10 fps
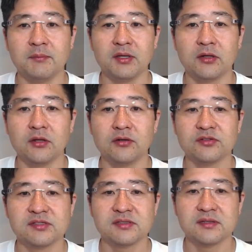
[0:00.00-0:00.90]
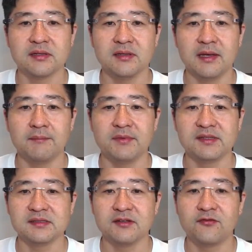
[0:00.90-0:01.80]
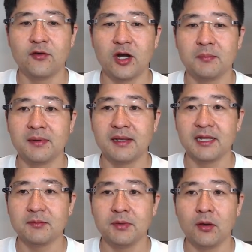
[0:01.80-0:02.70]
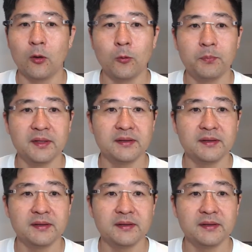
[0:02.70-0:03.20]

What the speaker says: me close. Yeah, this is the form. Let me open